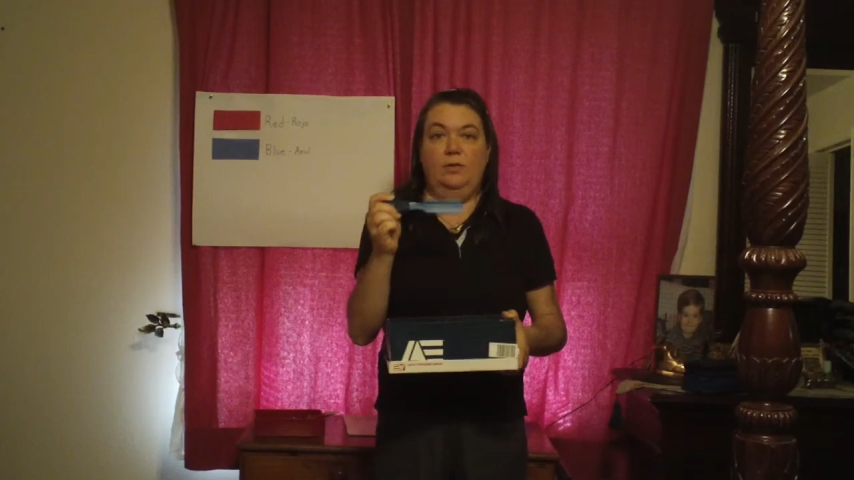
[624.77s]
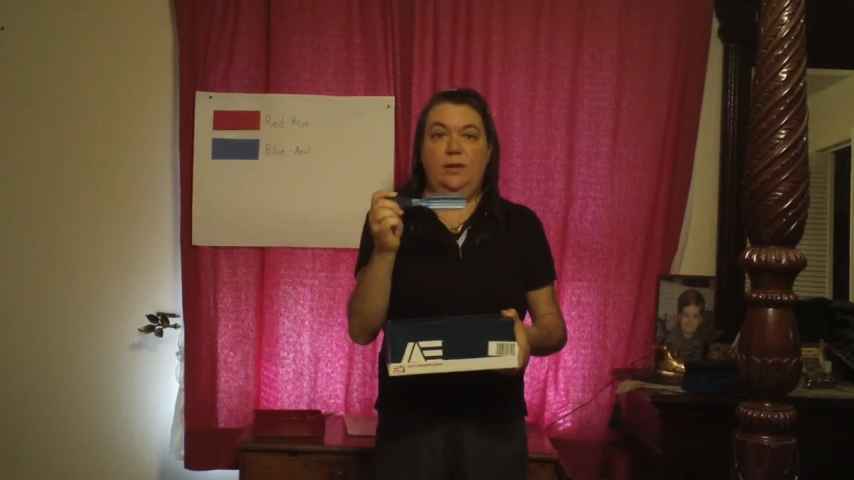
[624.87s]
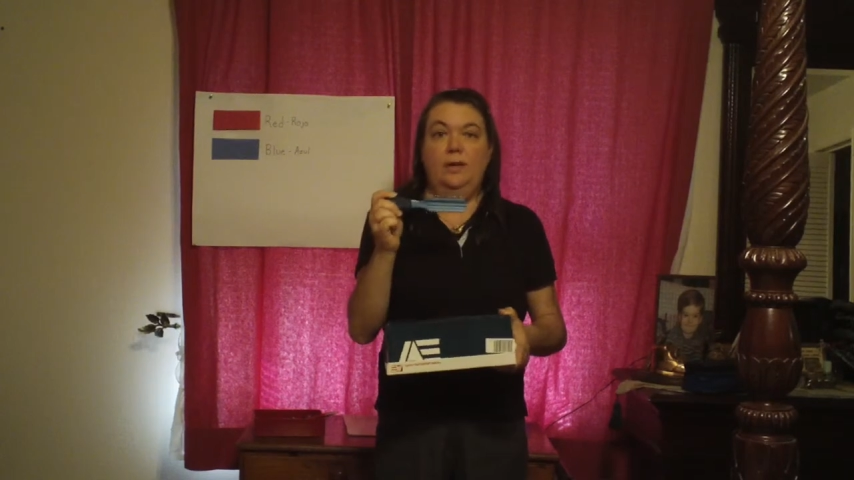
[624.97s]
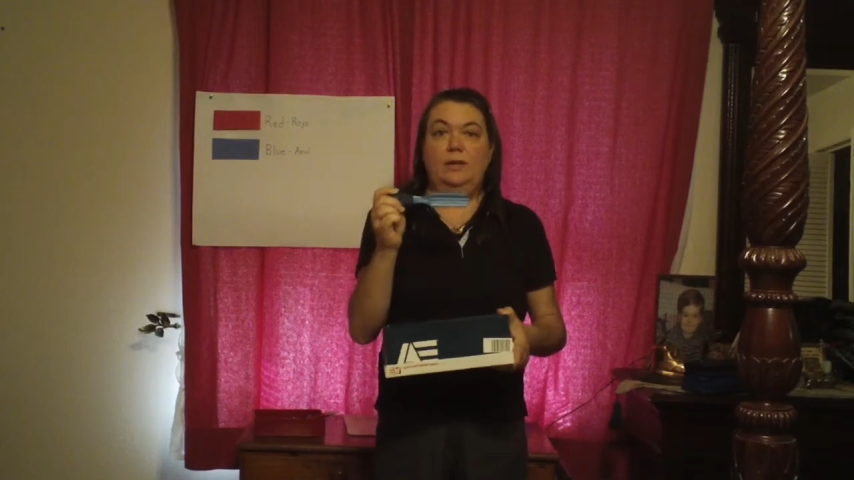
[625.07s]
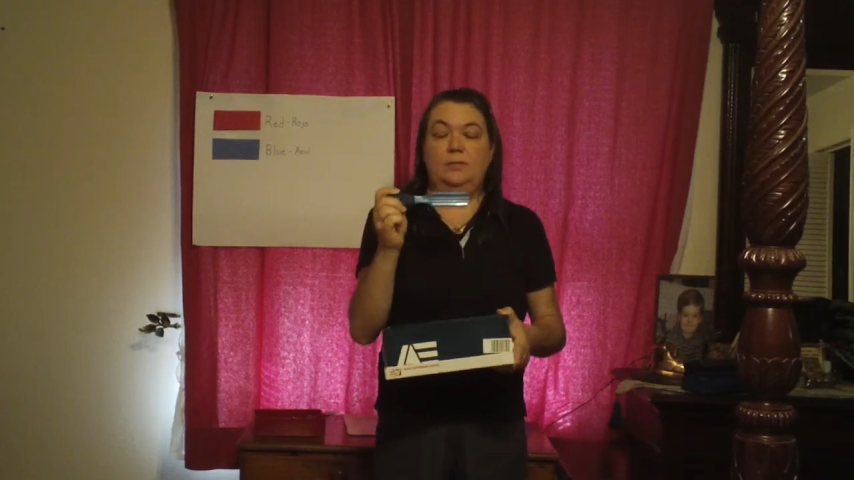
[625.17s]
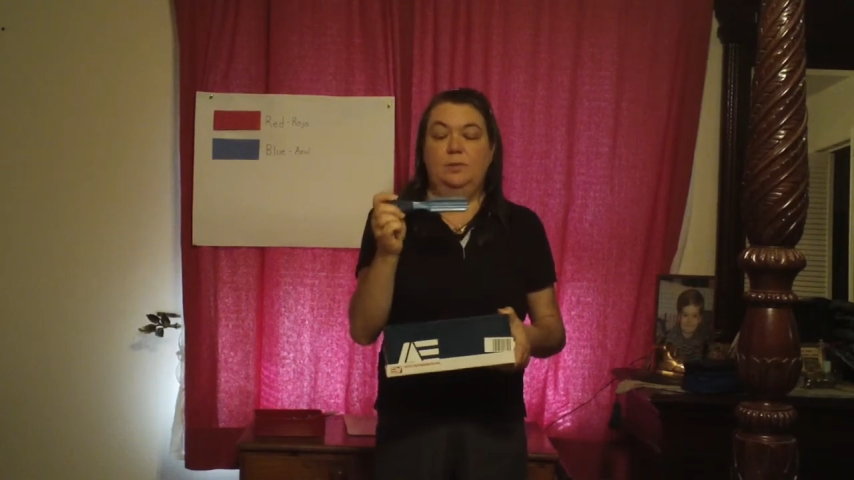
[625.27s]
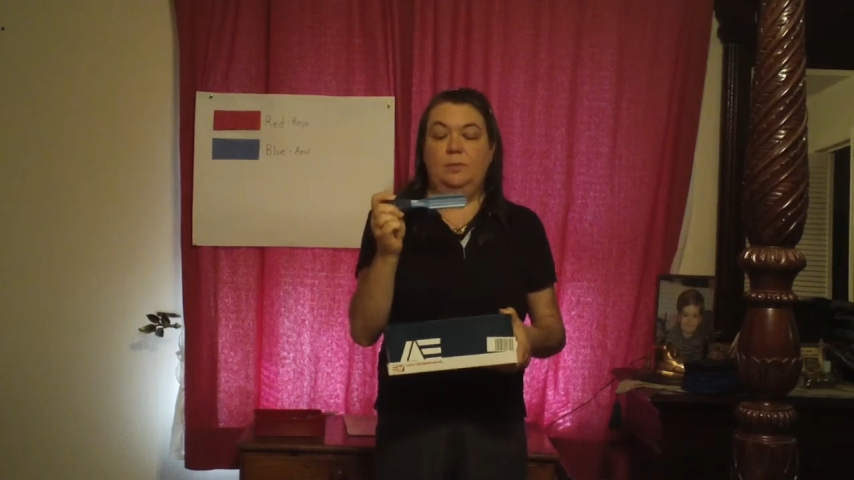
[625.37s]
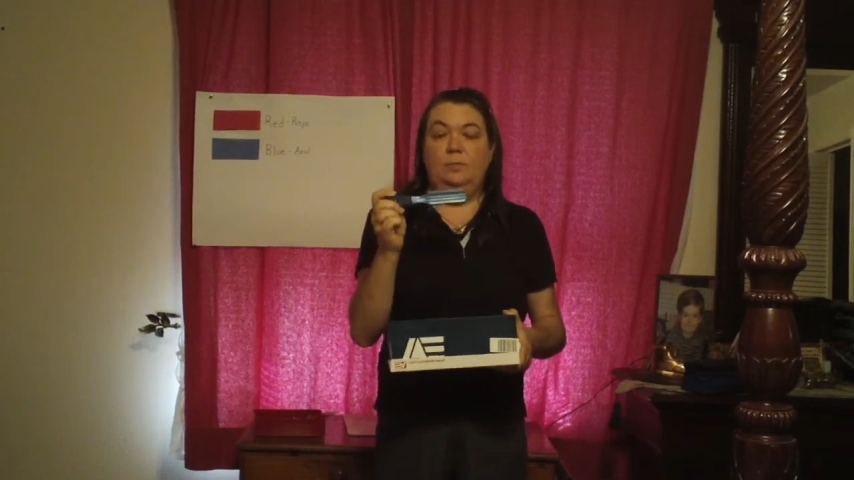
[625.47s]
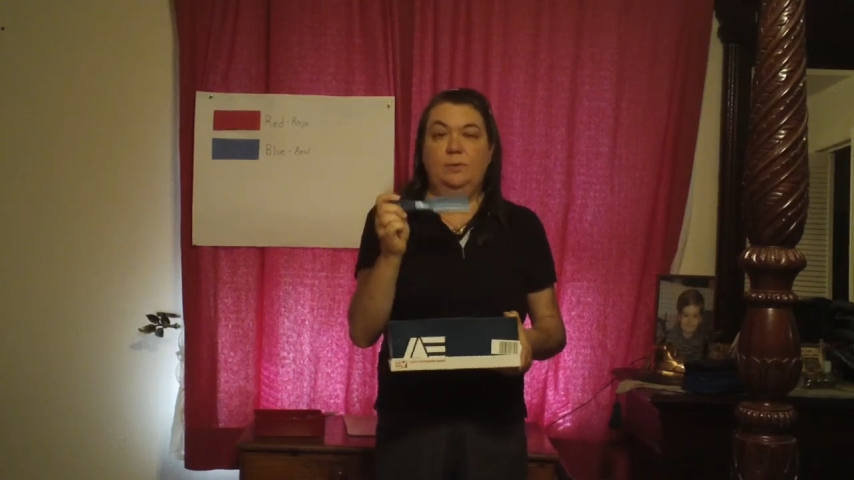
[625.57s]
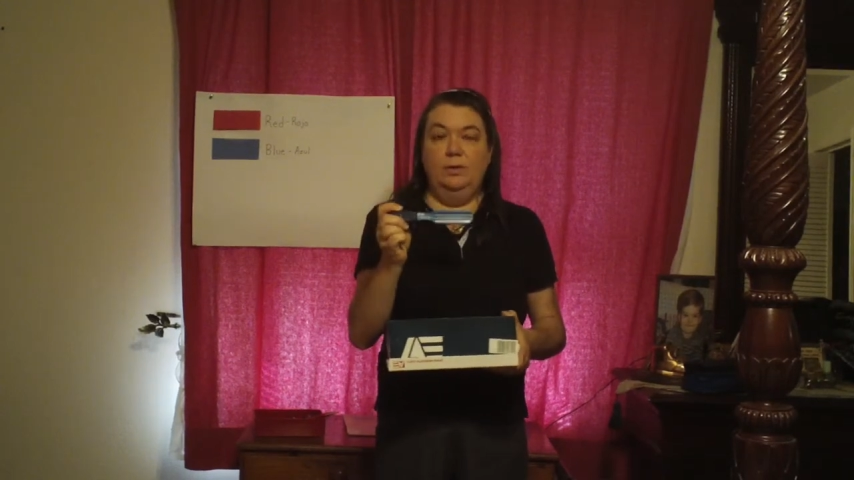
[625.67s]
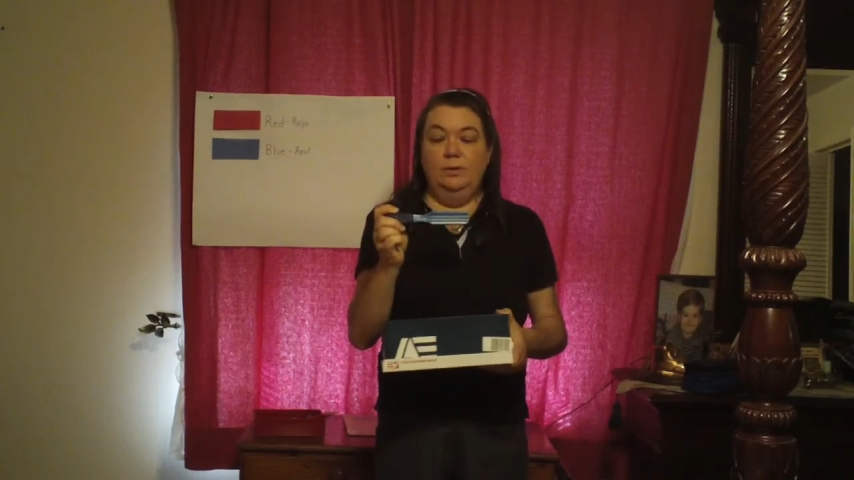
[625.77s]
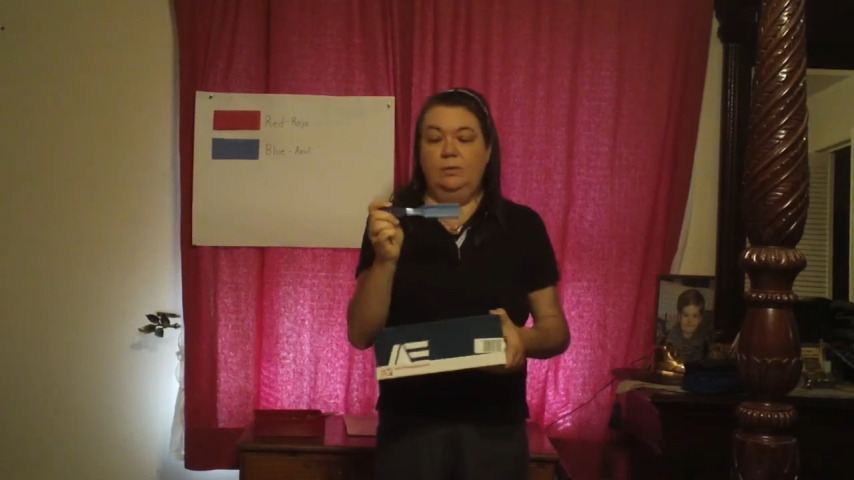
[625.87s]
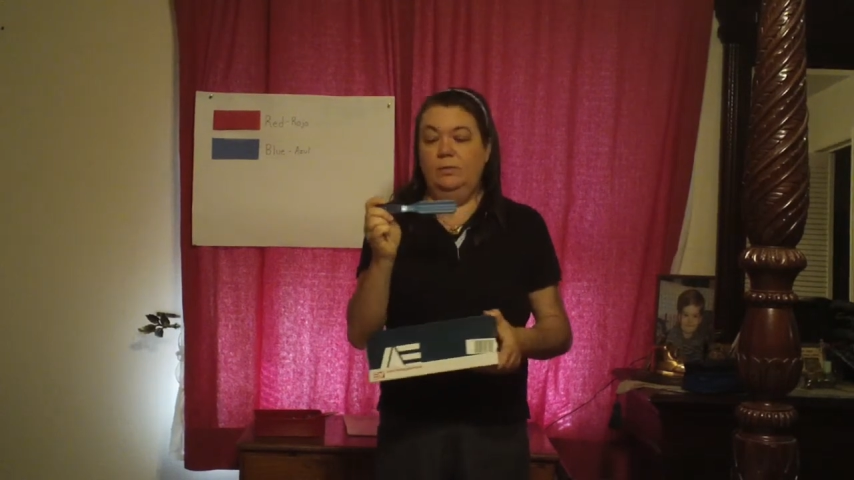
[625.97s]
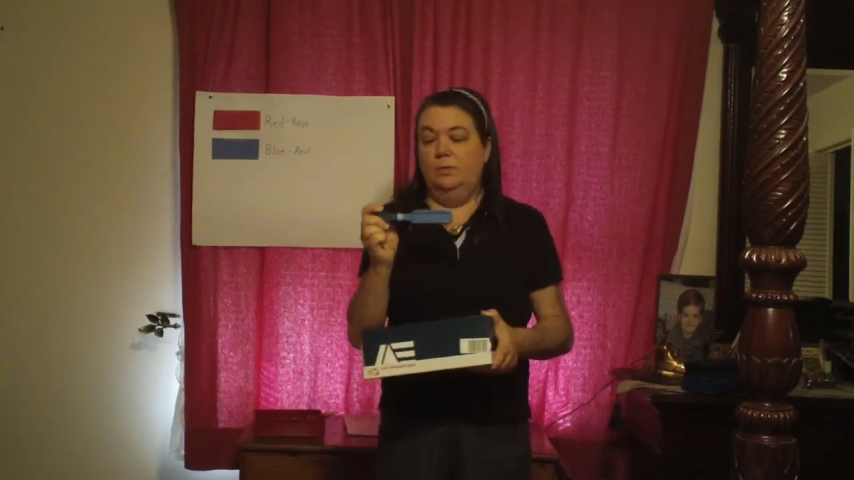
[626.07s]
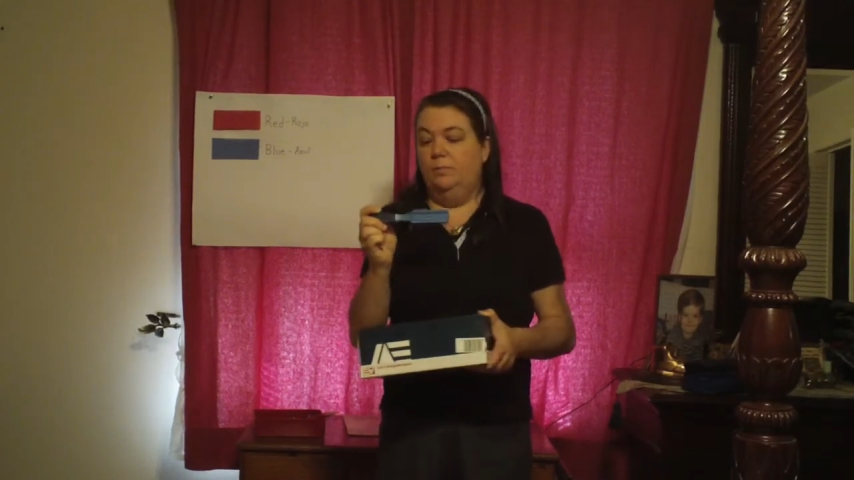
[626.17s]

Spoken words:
It is a blue